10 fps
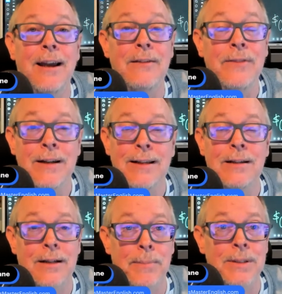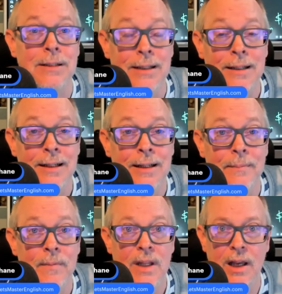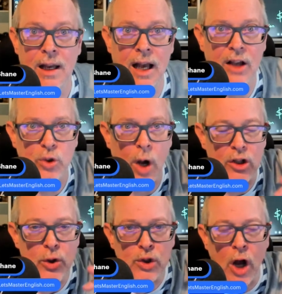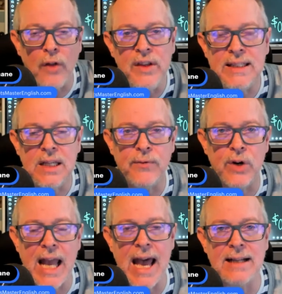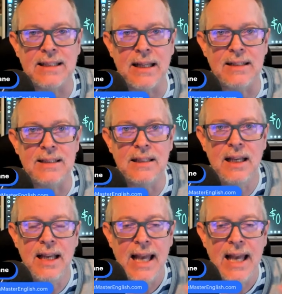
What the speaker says: I would like a cup of tea. So I'll use all these different accents